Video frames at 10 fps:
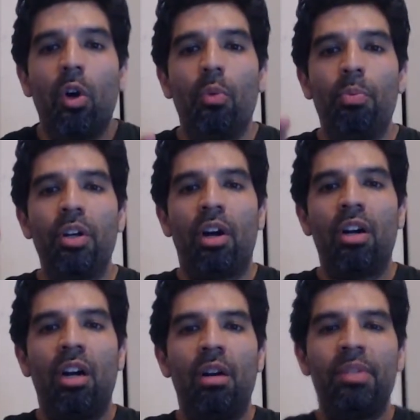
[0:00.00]
put
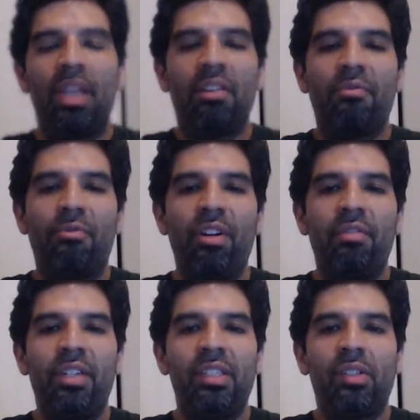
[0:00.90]
our arms out in front
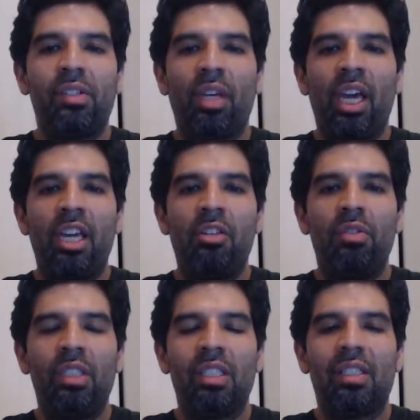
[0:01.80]
of us, okay,
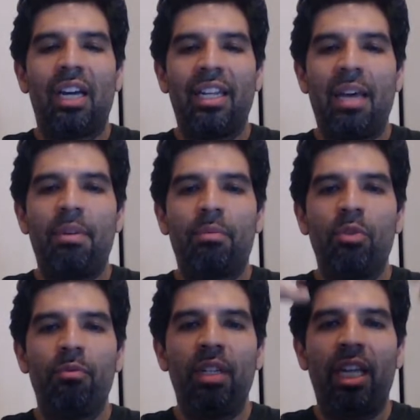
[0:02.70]
using this dynamic
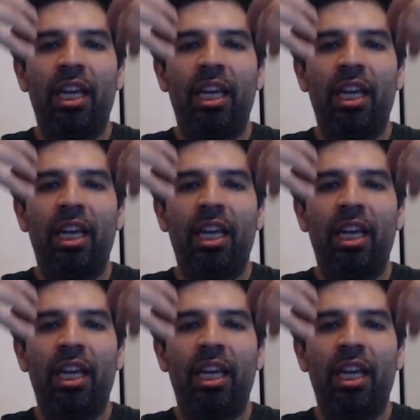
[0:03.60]
movement.